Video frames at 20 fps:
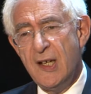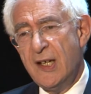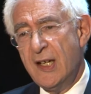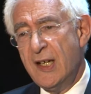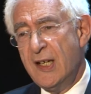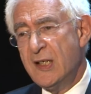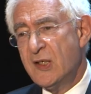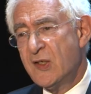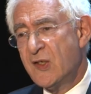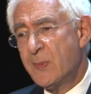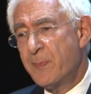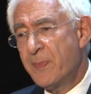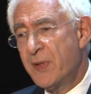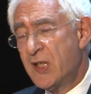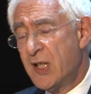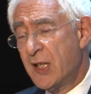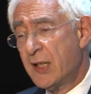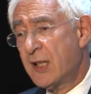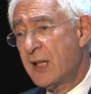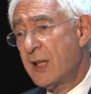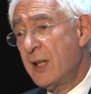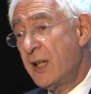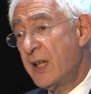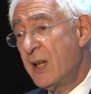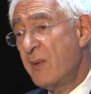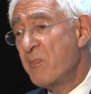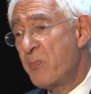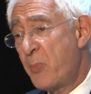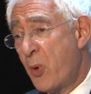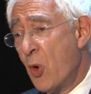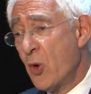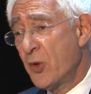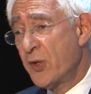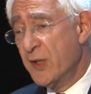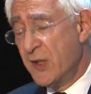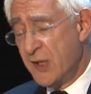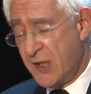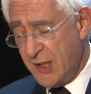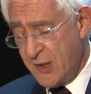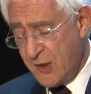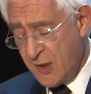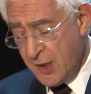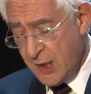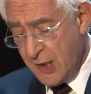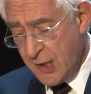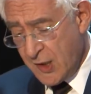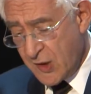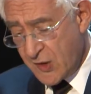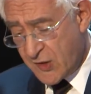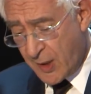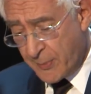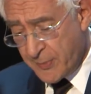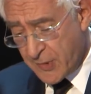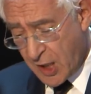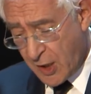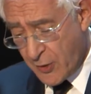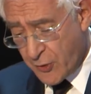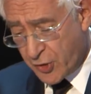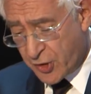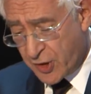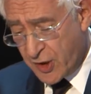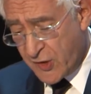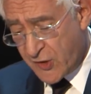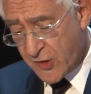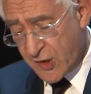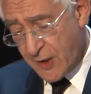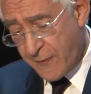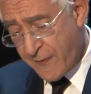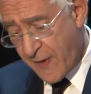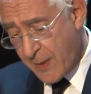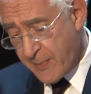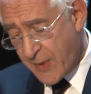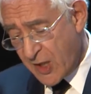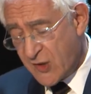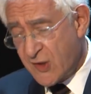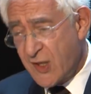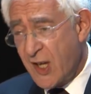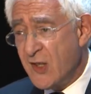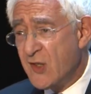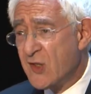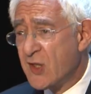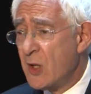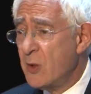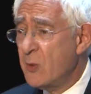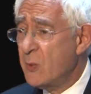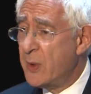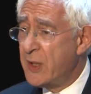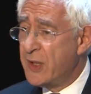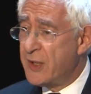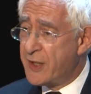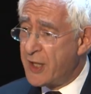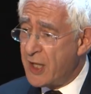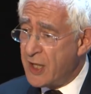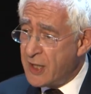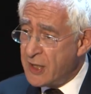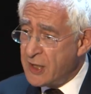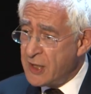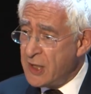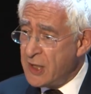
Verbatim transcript: is particularly important in some countries, and if I may say so, with uh,